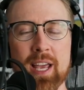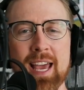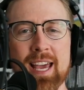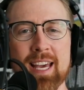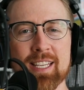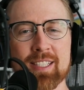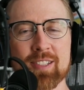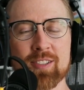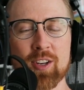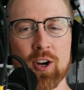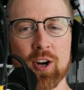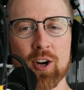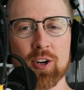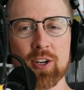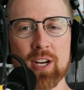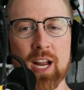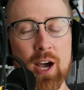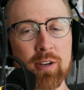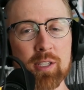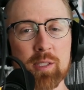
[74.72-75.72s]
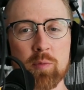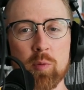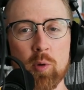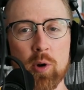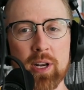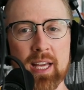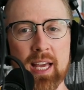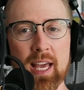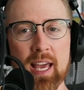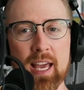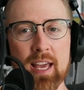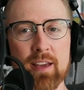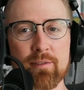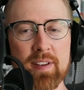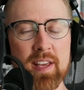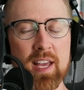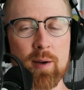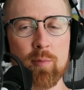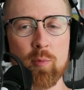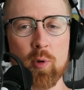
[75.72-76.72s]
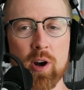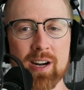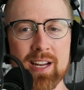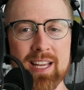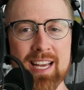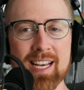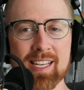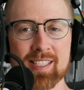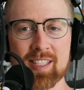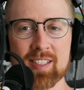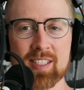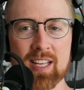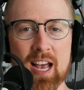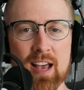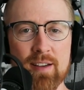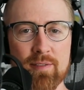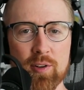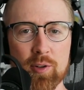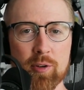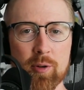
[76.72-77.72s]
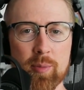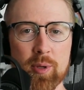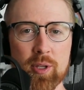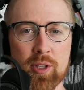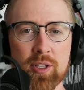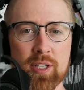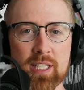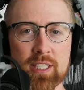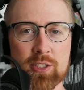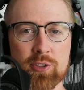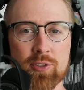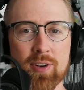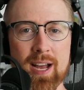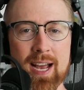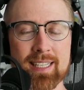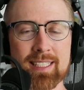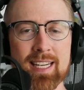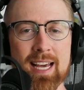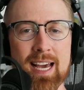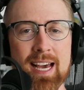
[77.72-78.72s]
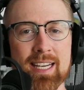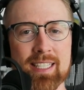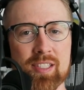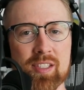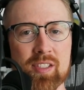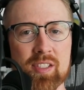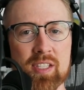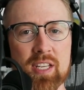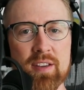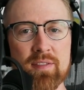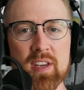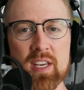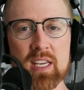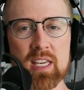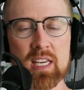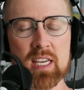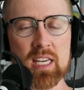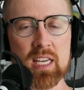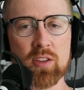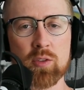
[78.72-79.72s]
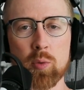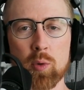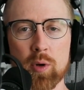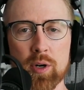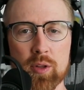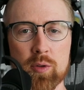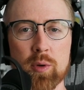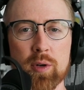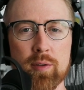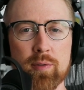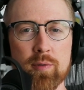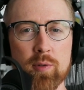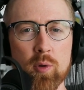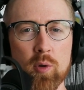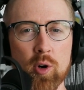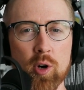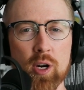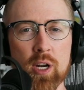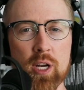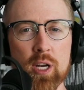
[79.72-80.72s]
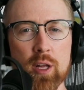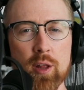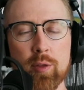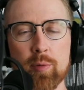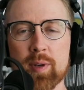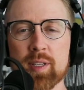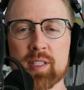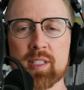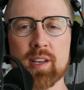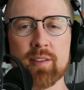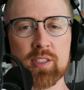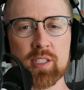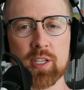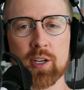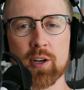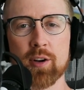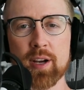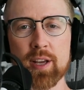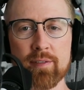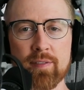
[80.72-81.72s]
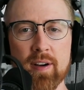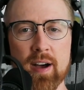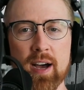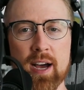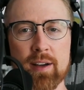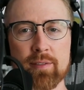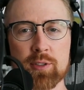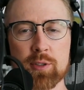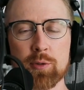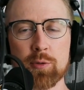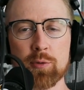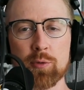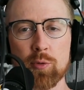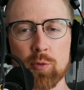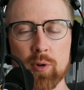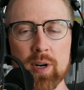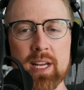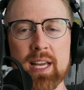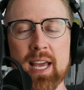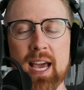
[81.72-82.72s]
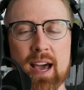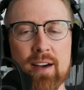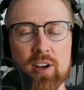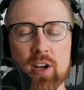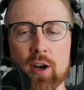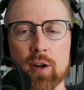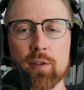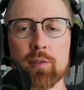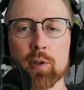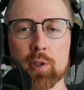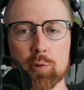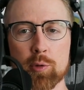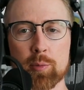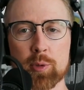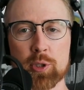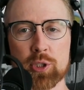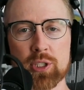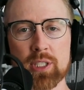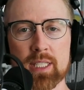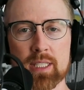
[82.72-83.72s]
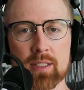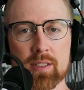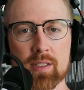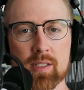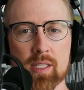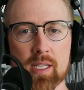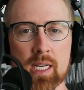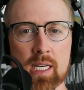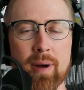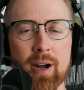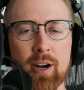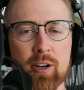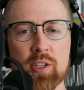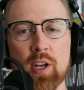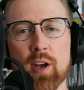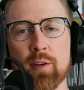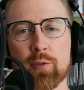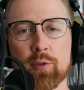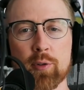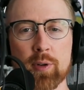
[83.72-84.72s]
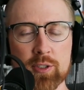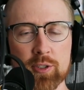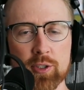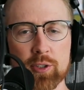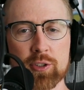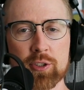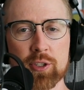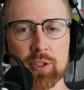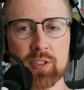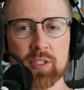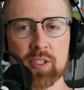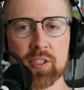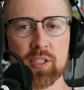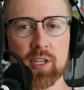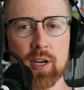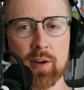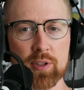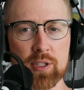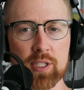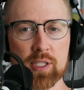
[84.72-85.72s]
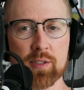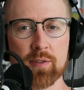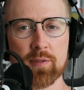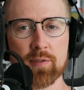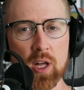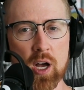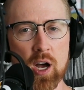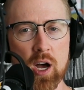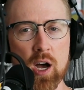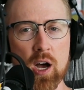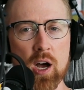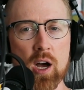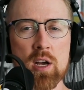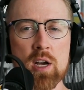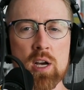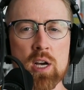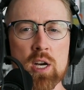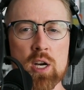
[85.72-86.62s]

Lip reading: gangs are now exploiting a VMware ESXi vulnerability tracked as CVE 2024-37085 to wreak havoc on virtual machines. Microsoft researchers discovered this flaw,